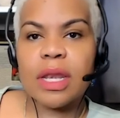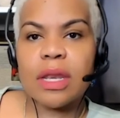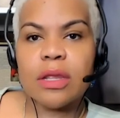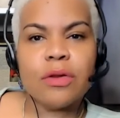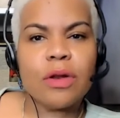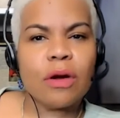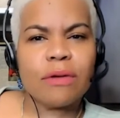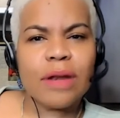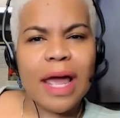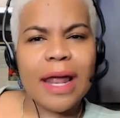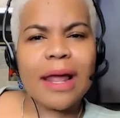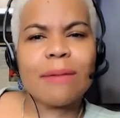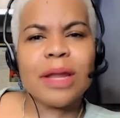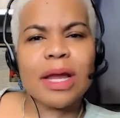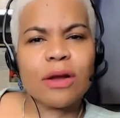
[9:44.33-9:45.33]
you know, not
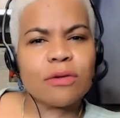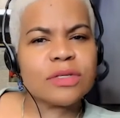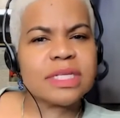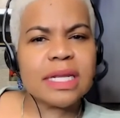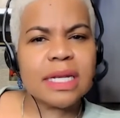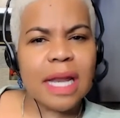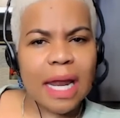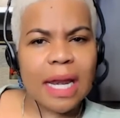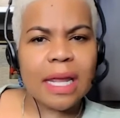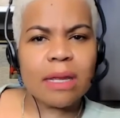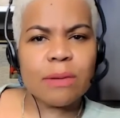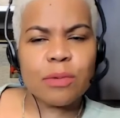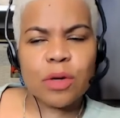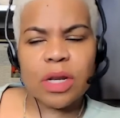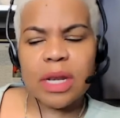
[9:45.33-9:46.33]
I'm not going to say not
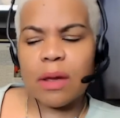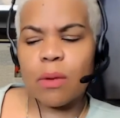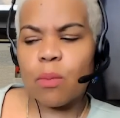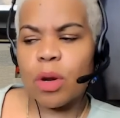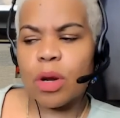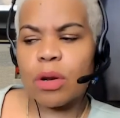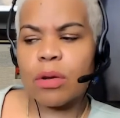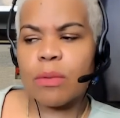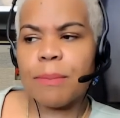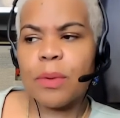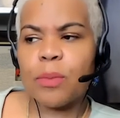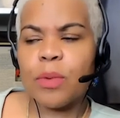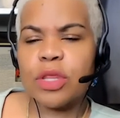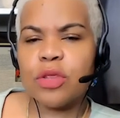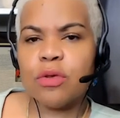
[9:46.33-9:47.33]
able to network, but
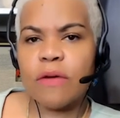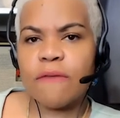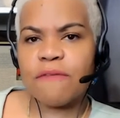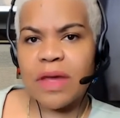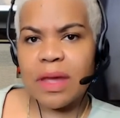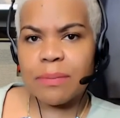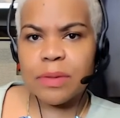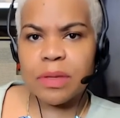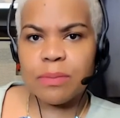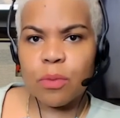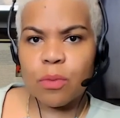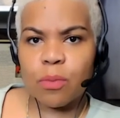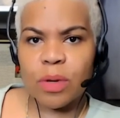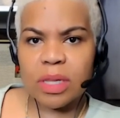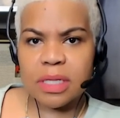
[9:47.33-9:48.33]
when you don't find
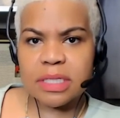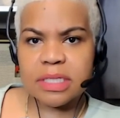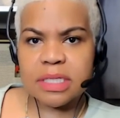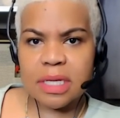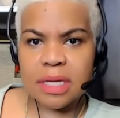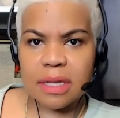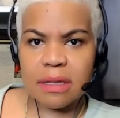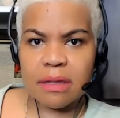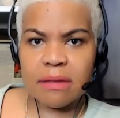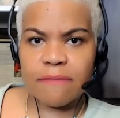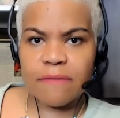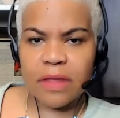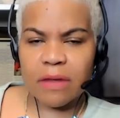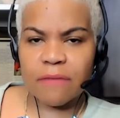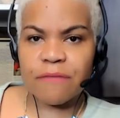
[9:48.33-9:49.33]
people willing to give
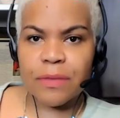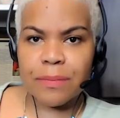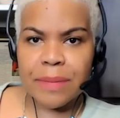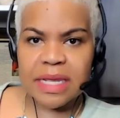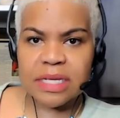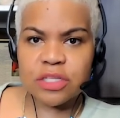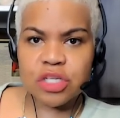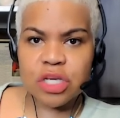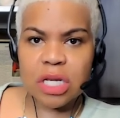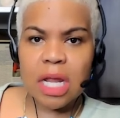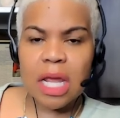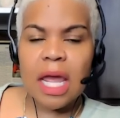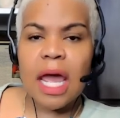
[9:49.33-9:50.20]
information,